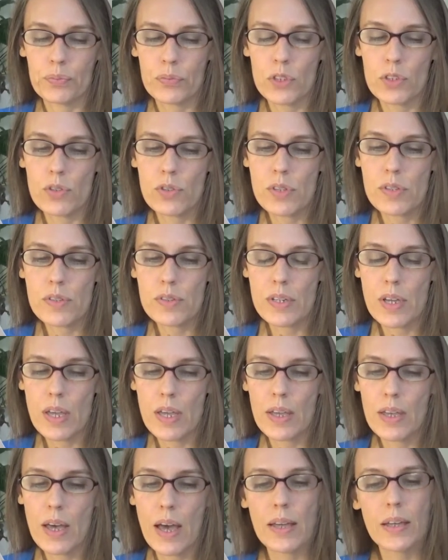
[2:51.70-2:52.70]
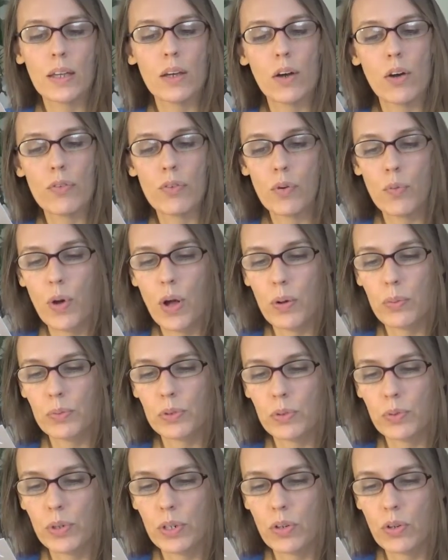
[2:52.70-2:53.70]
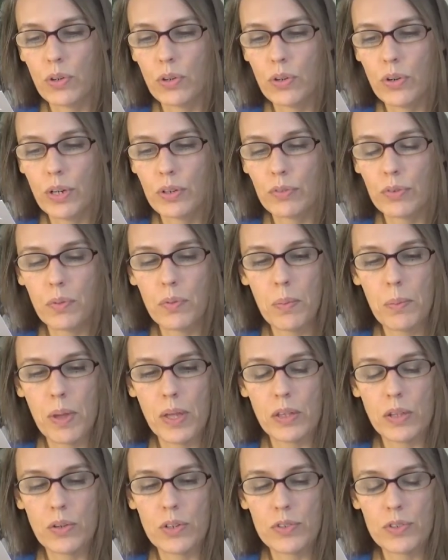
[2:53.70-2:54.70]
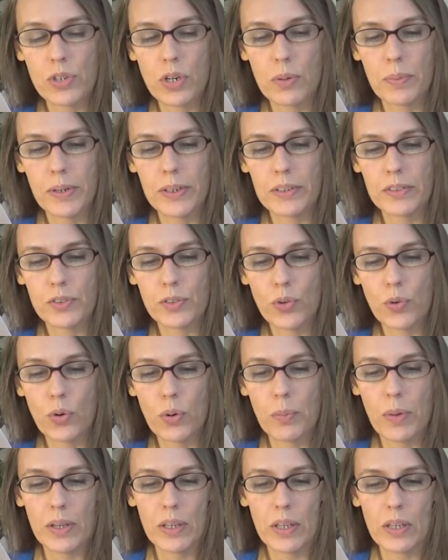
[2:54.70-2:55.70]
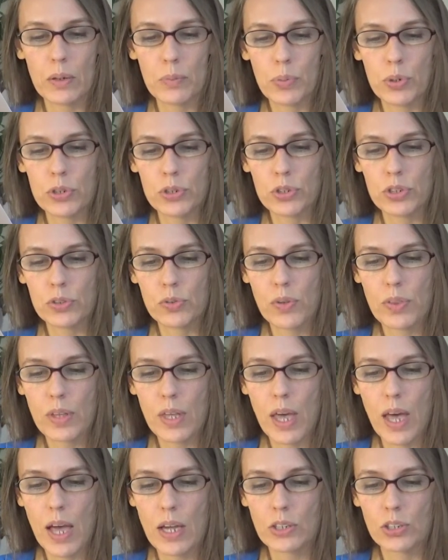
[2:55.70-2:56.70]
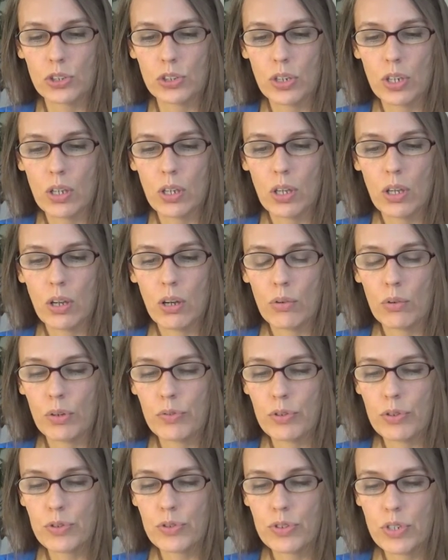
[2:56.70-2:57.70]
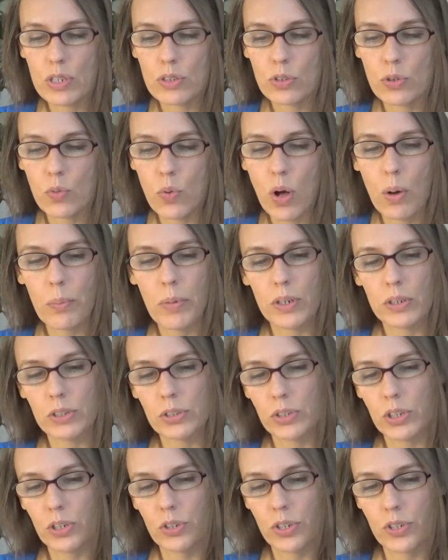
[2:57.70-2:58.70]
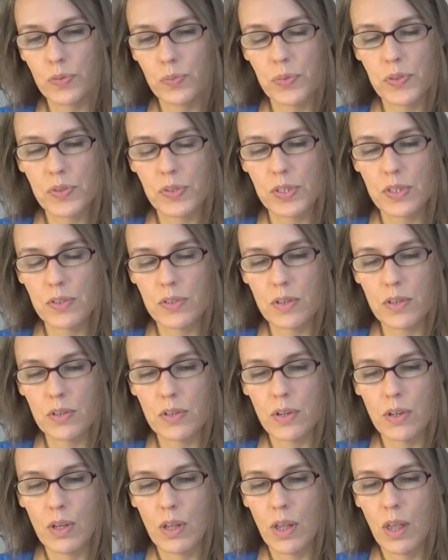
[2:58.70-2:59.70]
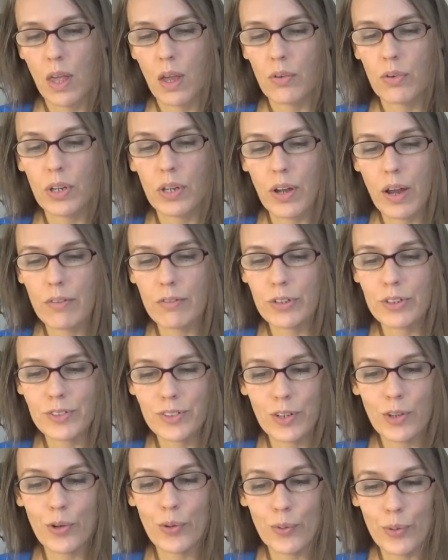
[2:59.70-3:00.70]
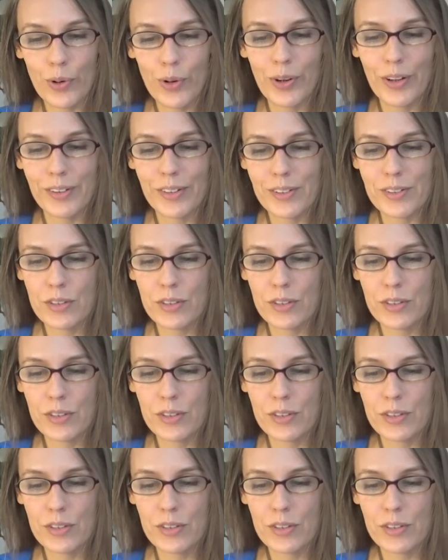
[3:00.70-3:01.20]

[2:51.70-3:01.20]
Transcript: To this day, I get overwhelmed when ordering from the menu at Starbucks or making a purchase with cash, refuse to enter Walmart during Christmas season, read every single word on the